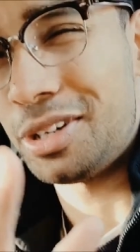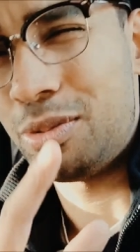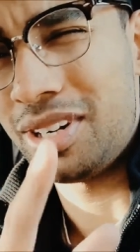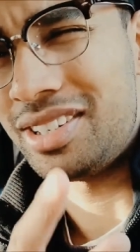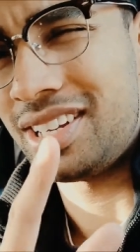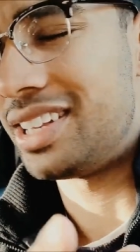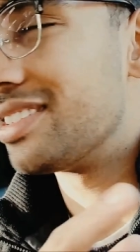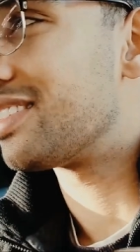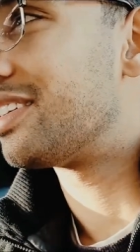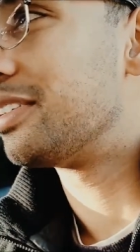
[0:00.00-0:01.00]
don't wear
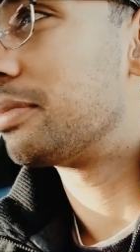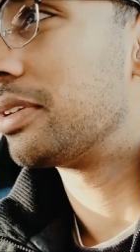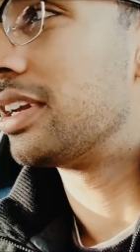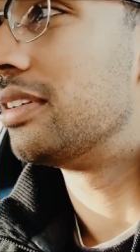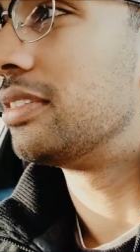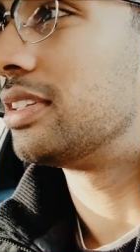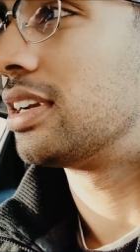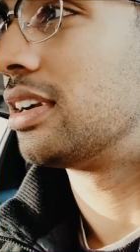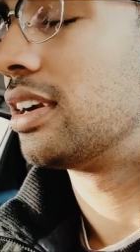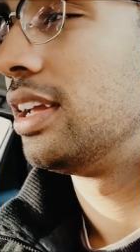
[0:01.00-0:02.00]
jeans on your pre-interview
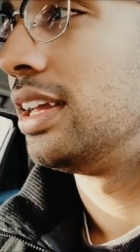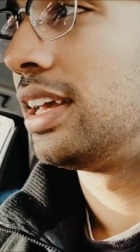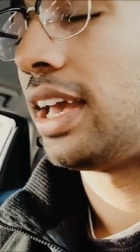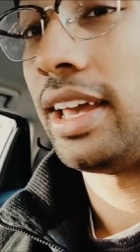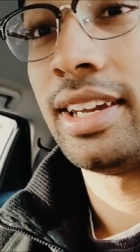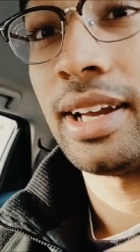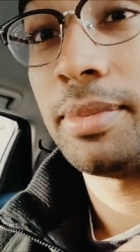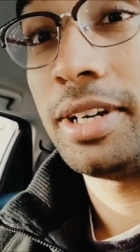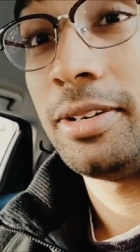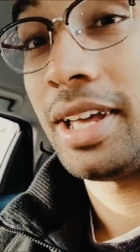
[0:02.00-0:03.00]
dinner, and I'm
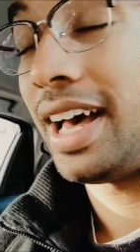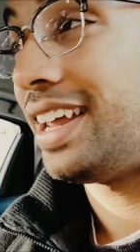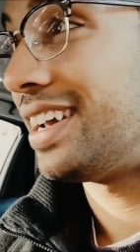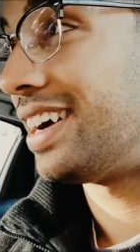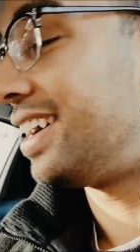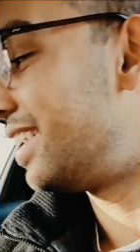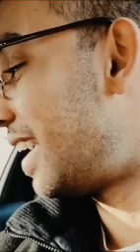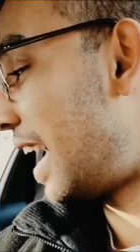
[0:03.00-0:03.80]
gonna do that. Uh,